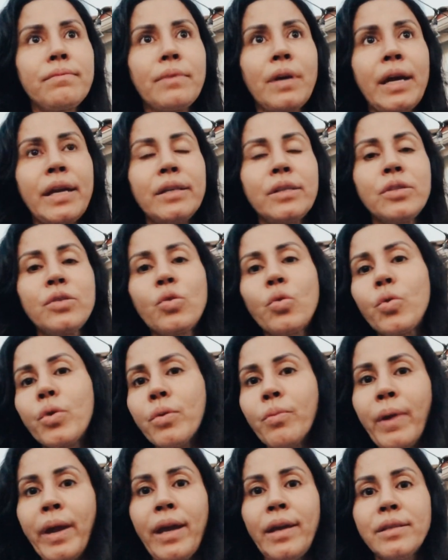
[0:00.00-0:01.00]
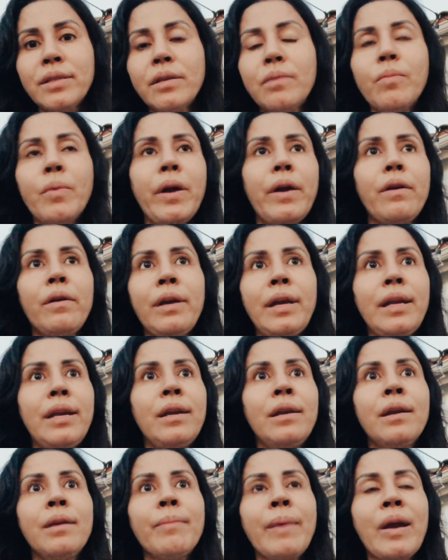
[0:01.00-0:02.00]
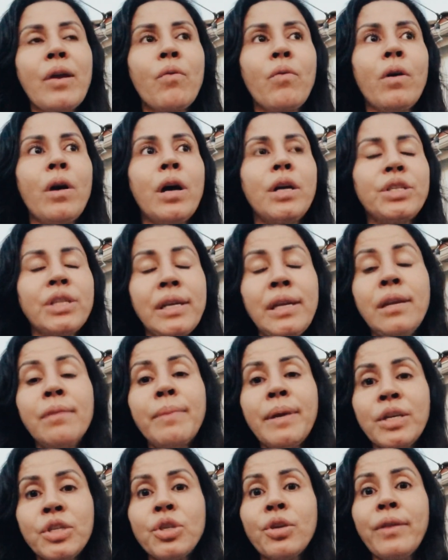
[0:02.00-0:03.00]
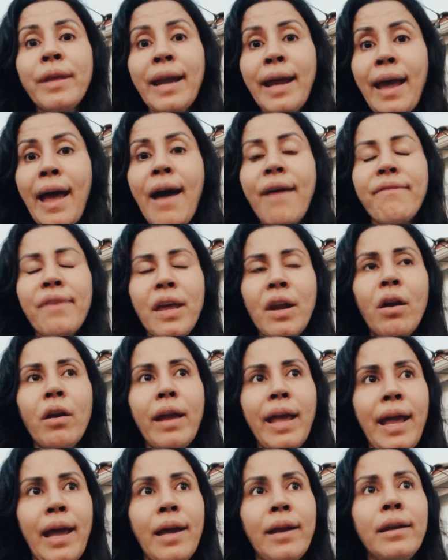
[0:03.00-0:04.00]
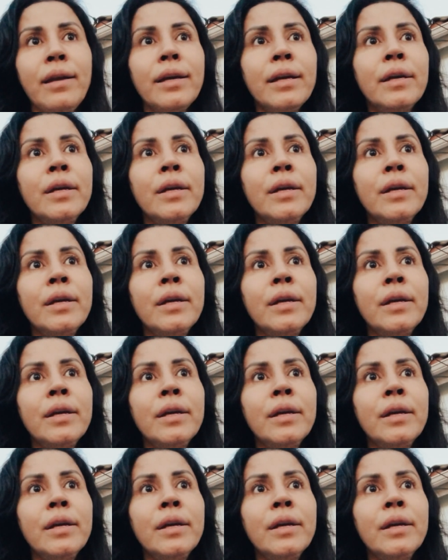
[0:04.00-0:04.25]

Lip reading: kind of stored away somewhere hidden in my garage. I need to make sure that I have that on hand.